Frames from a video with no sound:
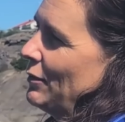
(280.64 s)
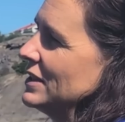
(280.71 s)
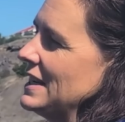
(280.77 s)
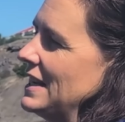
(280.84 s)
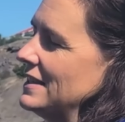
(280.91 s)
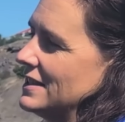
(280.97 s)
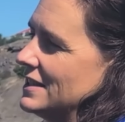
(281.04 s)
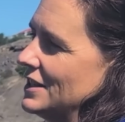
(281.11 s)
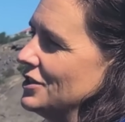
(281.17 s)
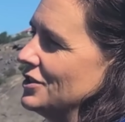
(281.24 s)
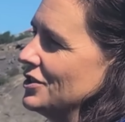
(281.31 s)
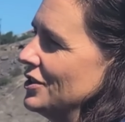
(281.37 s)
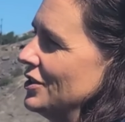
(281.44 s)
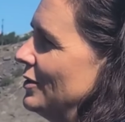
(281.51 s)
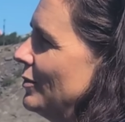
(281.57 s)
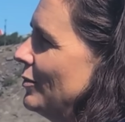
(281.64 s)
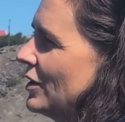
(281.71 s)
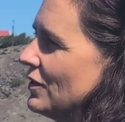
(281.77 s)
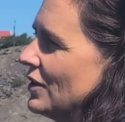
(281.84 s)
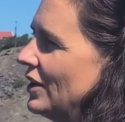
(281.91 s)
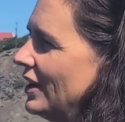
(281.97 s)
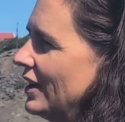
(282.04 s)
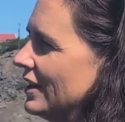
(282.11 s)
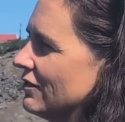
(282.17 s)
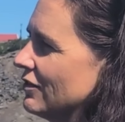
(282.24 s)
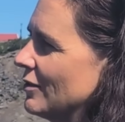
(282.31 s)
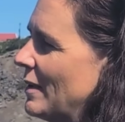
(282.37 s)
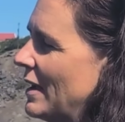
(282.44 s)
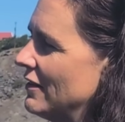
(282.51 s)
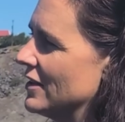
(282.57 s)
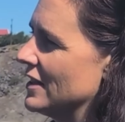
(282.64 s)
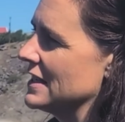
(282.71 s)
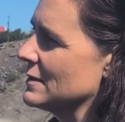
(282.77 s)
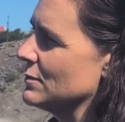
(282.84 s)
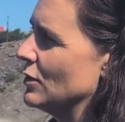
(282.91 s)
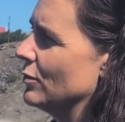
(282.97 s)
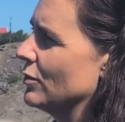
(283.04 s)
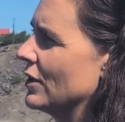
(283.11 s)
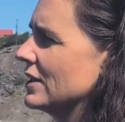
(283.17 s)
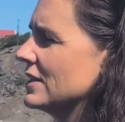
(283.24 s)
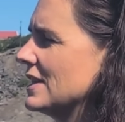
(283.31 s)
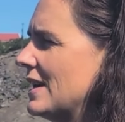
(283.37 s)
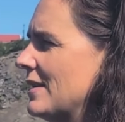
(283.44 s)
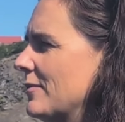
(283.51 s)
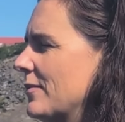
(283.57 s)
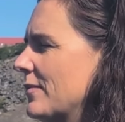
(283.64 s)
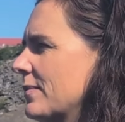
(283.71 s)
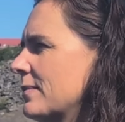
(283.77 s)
Like, what tests did you do, and what have you learned from having this small prototype?